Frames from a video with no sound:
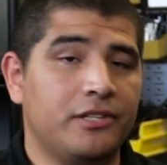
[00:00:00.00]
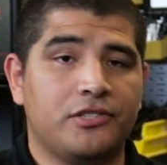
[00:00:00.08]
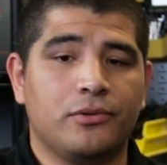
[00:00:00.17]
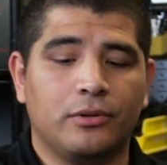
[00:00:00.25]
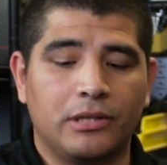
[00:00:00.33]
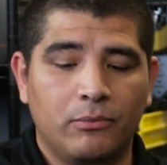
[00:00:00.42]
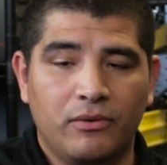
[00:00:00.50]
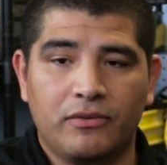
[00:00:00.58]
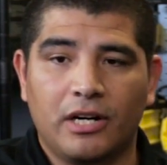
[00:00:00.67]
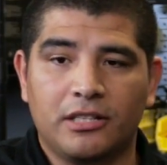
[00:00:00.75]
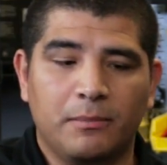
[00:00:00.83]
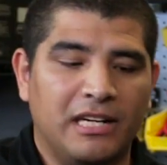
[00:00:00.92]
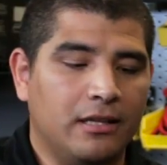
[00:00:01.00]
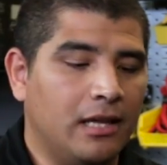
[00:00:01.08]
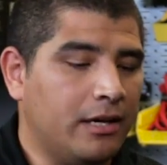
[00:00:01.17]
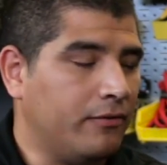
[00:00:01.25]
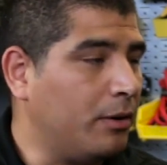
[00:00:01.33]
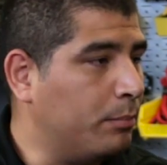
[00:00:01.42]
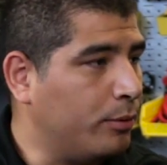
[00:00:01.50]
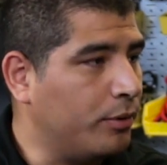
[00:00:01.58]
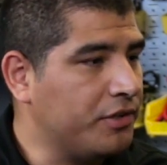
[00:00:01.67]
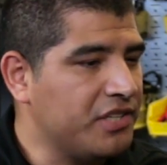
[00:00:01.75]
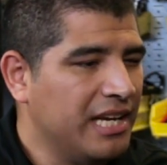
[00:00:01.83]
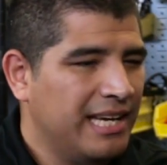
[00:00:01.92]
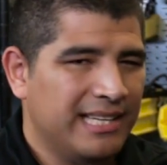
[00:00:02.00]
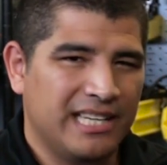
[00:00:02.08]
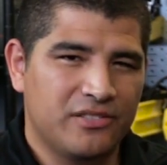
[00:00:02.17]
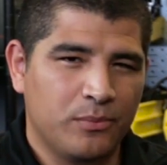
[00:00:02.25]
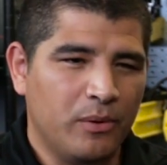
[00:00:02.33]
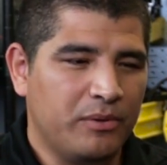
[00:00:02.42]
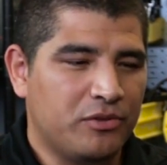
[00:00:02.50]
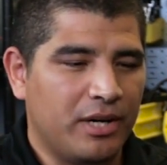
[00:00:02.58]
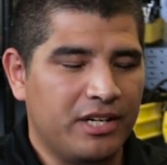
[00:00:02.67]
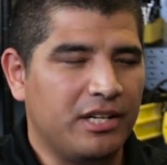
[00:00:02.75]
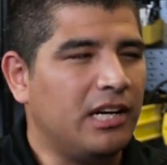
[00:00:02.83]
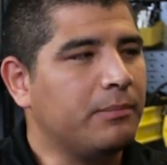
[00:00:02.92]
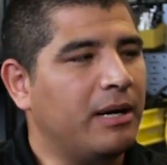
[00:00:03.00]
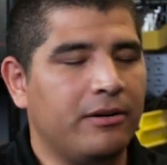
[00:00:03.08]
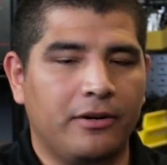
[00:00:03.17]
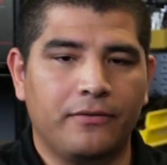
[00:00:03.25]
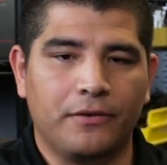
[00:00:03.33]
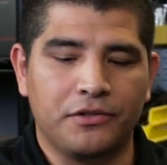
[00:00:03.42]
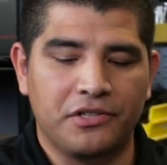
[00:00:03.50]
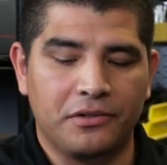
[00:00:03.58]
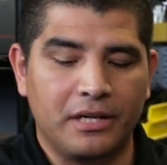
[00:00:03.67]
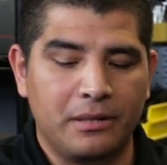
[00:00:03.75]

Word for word: Historically, we've talked about a lot of our boards. That's what we try to talk about. Our first, they're